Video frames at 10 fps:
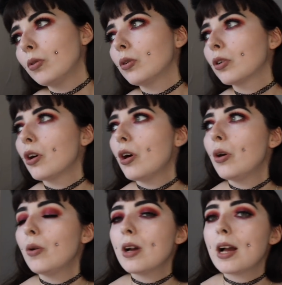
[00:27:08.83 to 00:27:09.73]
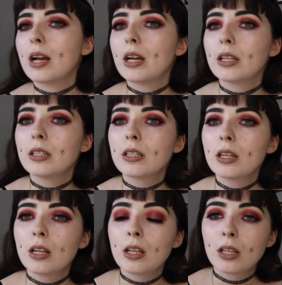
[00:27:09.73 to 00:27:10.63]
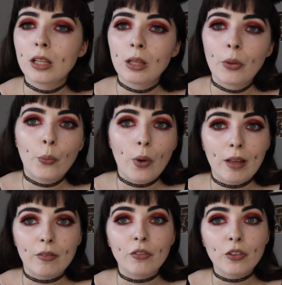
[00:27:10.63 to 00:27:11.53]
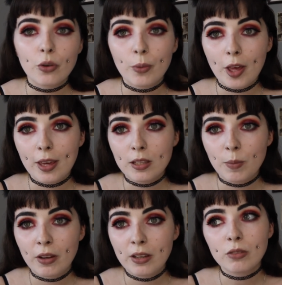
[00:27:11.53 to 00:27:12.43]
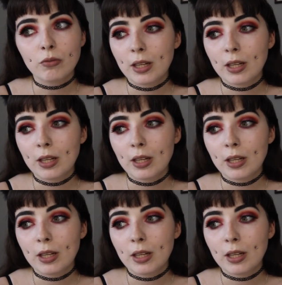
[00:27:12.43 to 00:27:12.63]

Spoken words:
or go and whatever for your work experience.